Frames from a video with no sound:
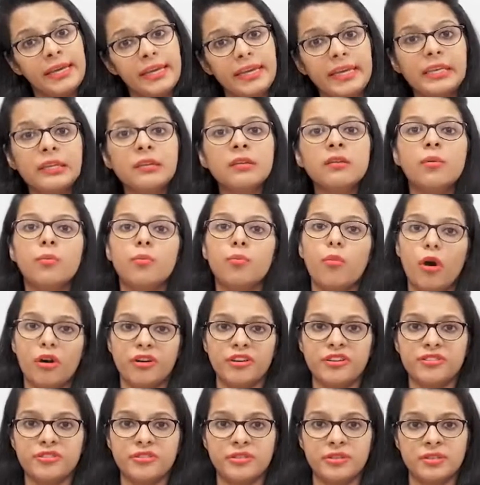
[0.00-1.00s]
in
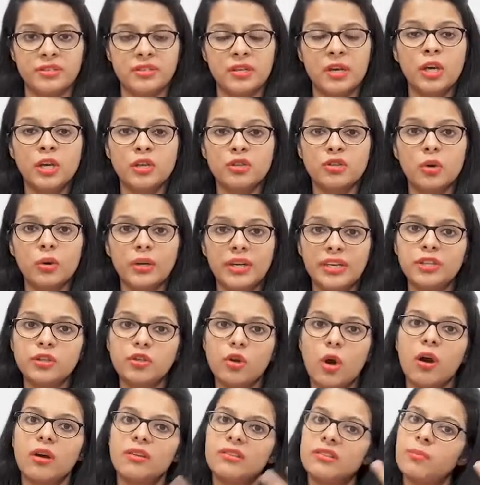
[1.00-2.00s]
Mauritius. So it
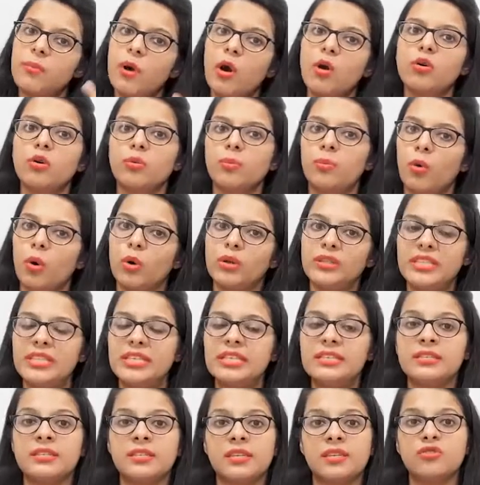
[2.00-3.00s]
talks about both
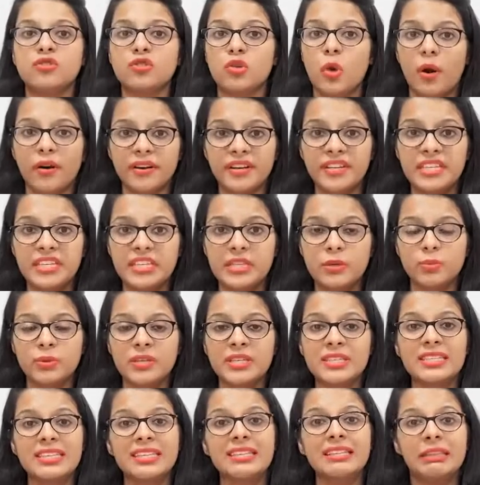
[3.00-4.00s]
these historic
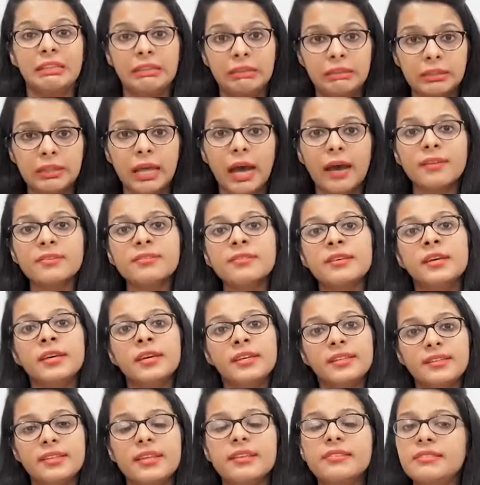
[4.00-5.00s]
events, and thus
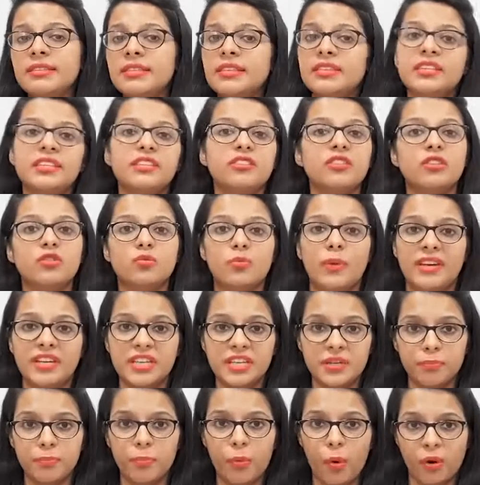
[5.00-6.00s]
this series is
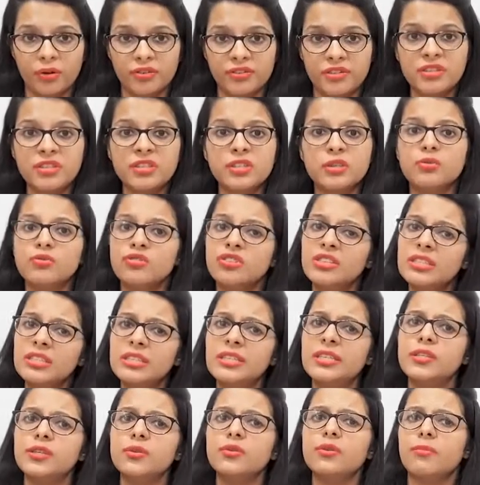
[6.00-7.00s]
very important. You just
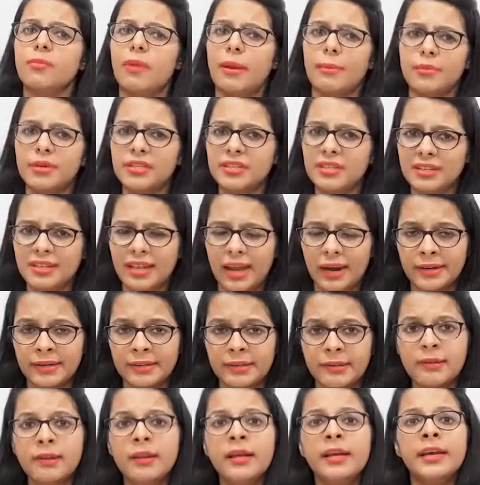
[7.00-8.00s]
need to remember the
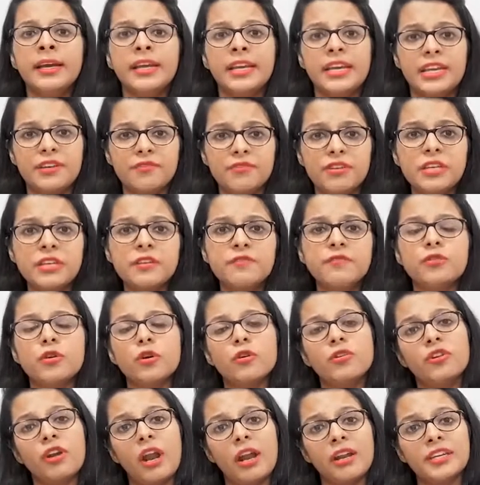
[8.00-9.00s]
title. Even if
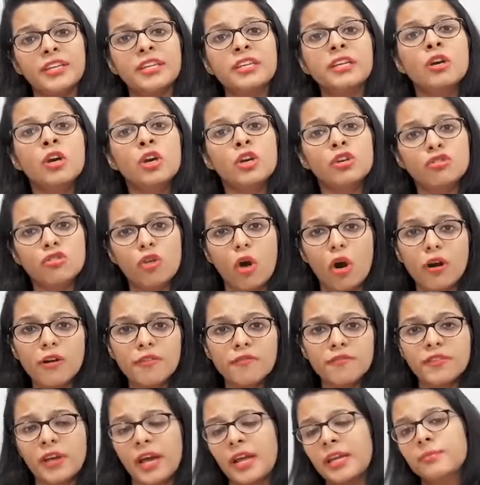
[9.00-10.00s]
you're running short
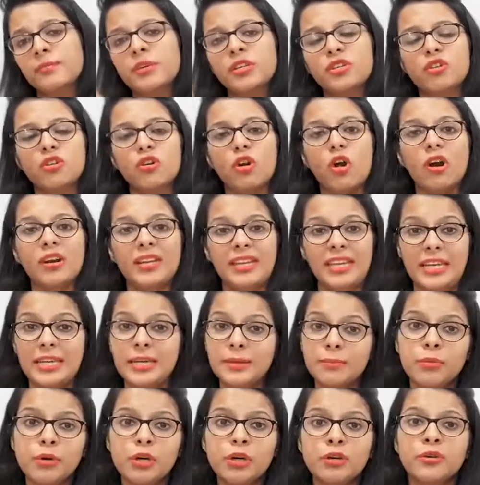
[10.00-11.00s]
of time and you're not
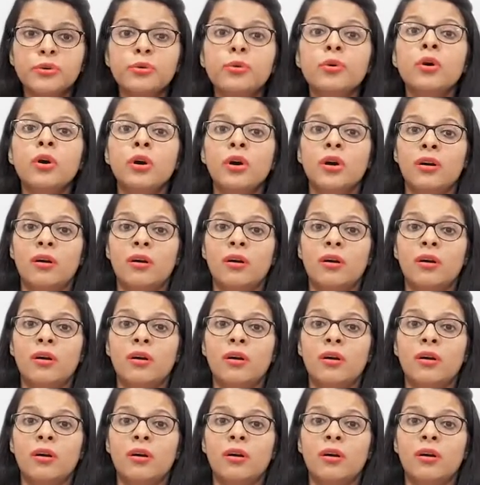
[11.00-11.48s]
able to